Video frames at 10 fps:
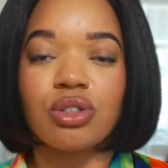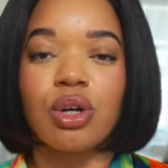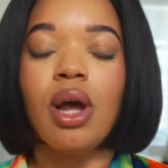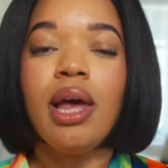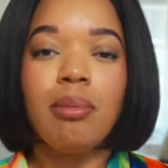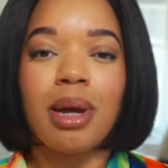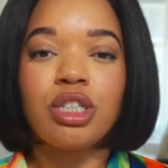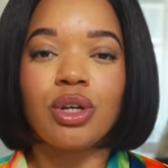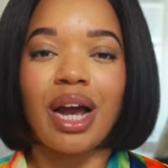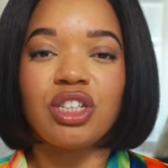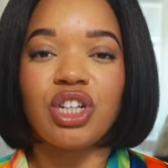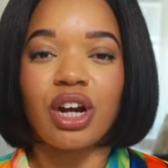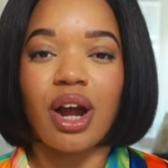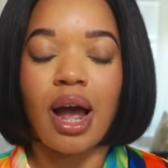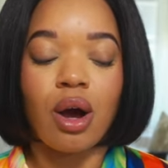So make sure you guys
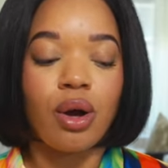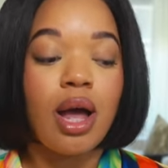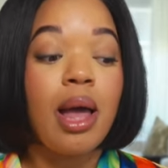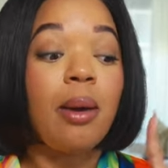check her out.